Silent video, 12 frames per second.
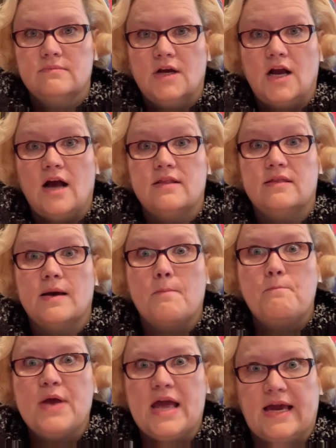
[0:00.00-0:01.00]
got the
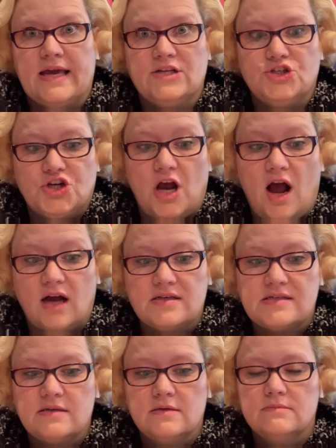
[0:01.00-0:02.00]
pick and
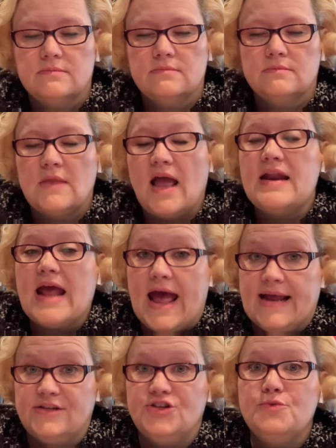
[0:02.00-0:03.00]
chocks and
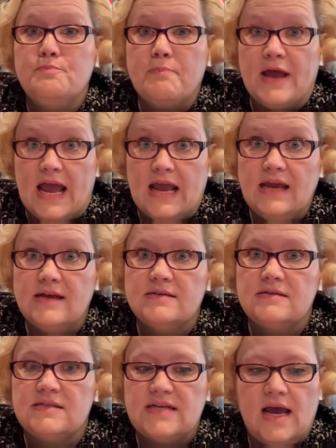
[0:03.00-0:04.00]
had to bay
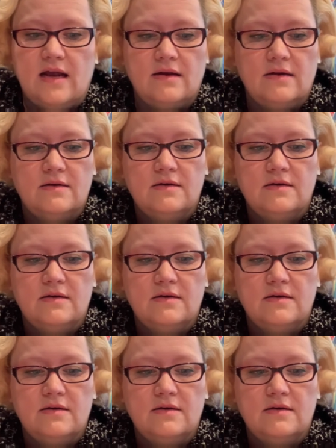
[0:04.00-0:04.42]
instead,